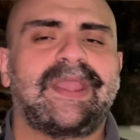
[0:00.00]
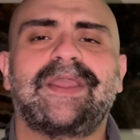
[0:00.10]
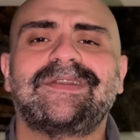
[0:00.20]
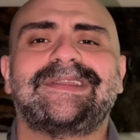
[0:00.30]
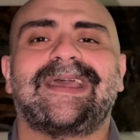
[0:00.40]

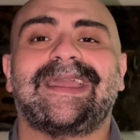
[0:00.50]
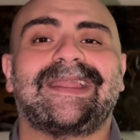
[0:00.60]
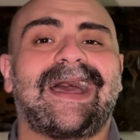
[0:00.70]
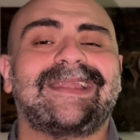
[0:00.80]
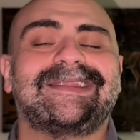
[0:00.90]
beard day and
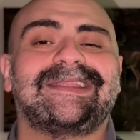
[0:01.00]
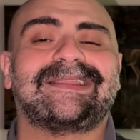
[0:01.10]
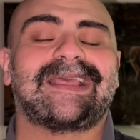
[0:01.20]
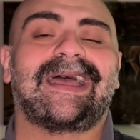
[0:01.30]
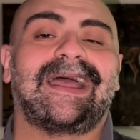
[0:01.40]
I
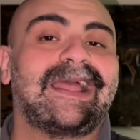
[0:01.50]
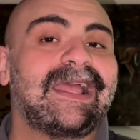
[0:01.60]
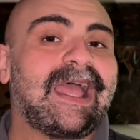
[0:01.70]
need that